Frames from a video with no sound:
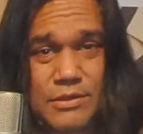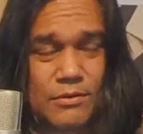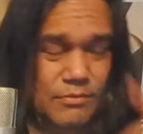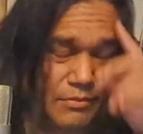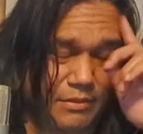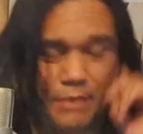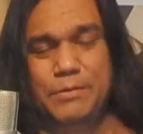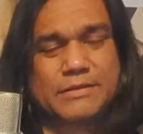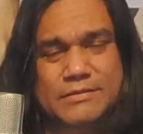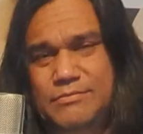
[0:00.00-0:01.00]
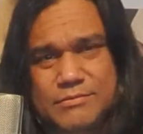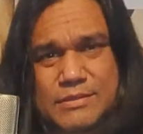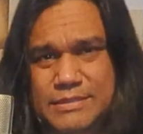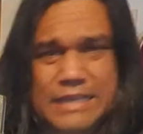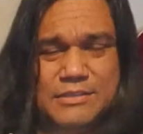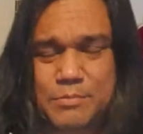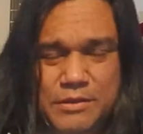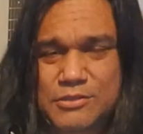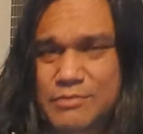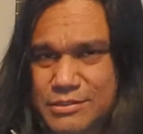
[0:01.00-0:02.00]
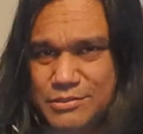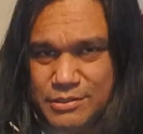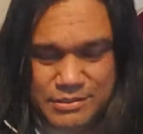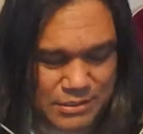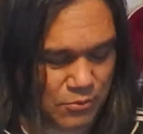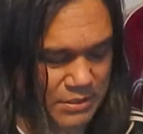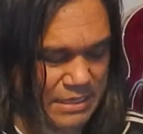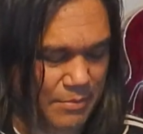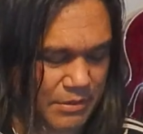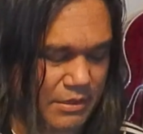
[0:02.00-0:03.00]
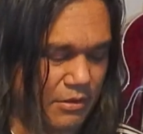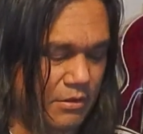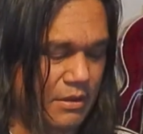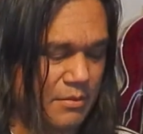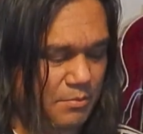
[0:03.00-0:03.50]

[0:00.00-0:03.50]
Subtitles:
So I'll put the text up on the screen so you can see what's happening here.